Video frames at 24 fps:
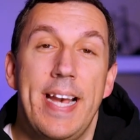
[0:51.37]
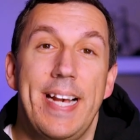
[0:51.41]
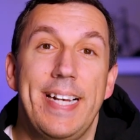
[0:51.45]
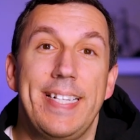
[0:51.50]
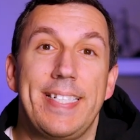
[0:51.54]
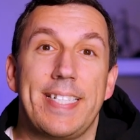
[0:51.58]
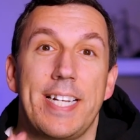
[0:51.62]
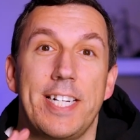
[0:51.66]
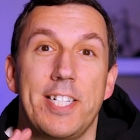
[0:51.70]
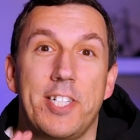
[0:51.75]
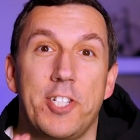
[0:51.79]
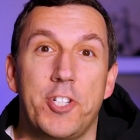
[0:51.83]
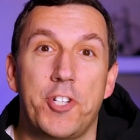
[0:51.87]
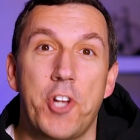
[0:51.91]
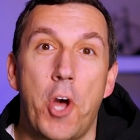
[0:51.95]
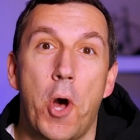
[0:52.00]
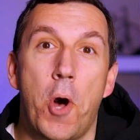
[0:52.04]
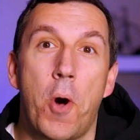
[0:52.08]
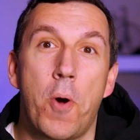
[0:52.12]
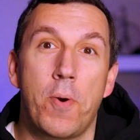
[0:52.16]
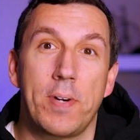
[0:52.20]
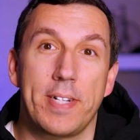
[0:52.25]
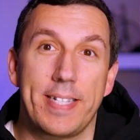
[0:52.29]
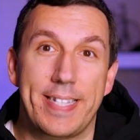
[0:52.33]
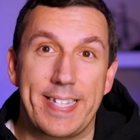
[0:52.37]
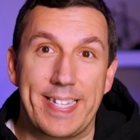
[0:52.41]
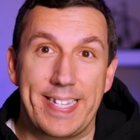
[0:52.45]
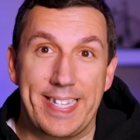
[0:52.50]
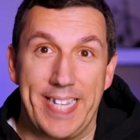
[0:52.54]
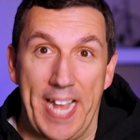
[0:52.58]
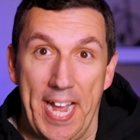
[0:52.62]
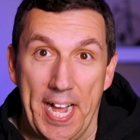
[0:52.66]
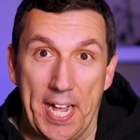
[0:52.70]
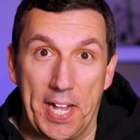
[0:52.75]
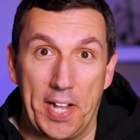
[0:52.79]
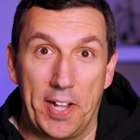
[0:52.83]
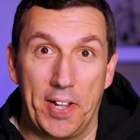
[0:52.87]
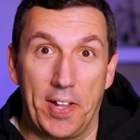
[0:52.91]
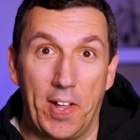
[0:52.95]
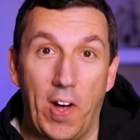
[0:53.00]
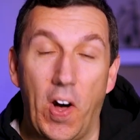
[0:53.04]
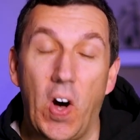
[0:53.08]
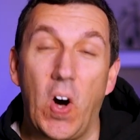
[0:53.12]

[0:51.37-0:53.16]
is don't sell